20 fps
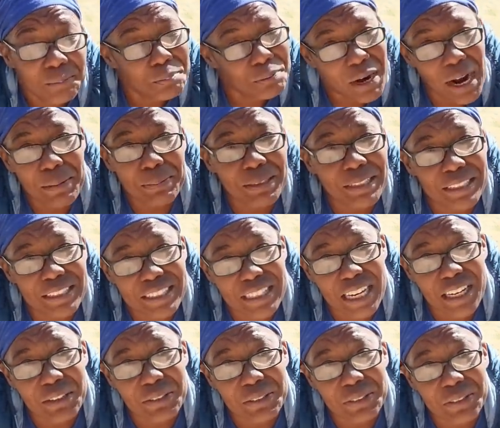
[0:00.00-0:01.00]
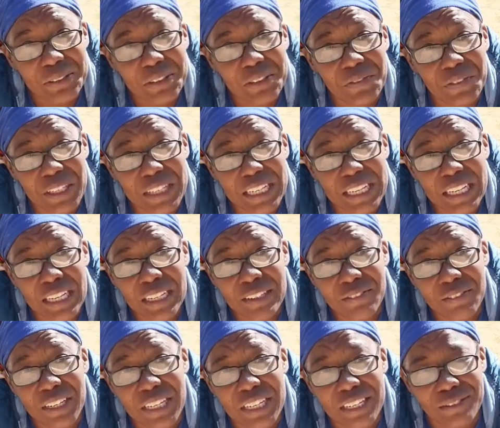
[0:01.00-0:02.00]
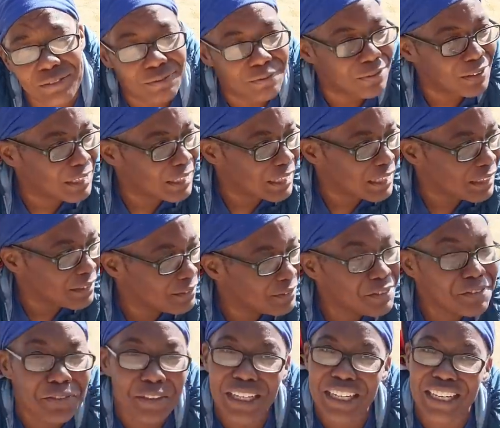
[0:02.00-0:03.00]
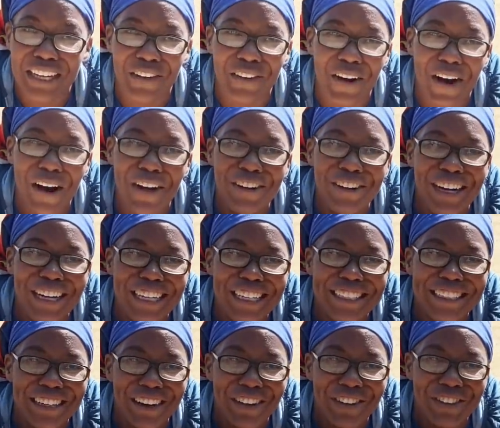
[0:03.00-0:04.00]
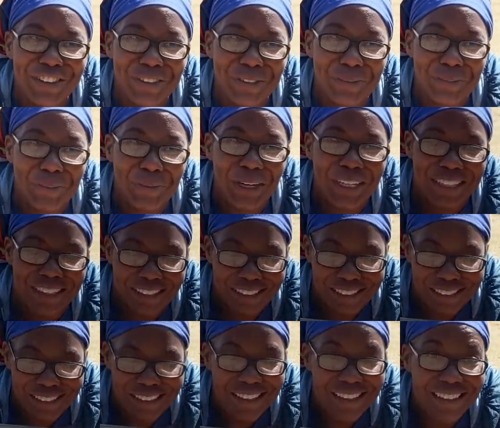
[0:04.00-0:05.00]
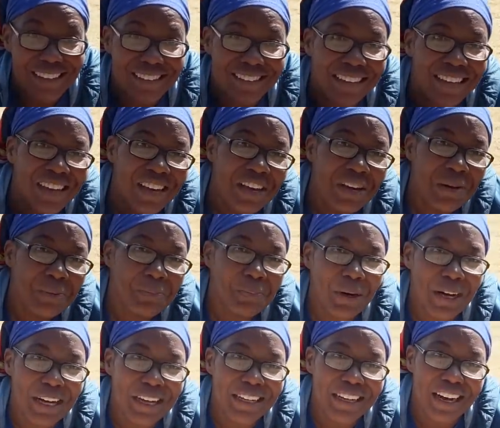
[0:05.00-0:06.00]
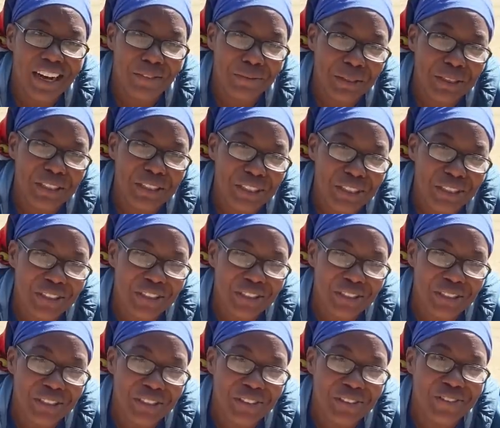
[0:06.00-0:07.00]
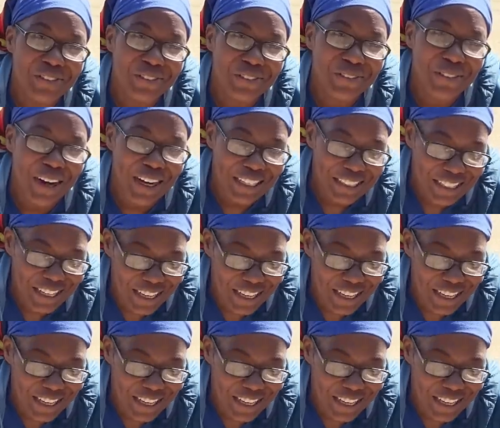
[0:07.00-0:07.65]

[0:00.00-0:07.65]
probably the title of this video, video, video, video already told you what this is, but I'm gonna show it to you right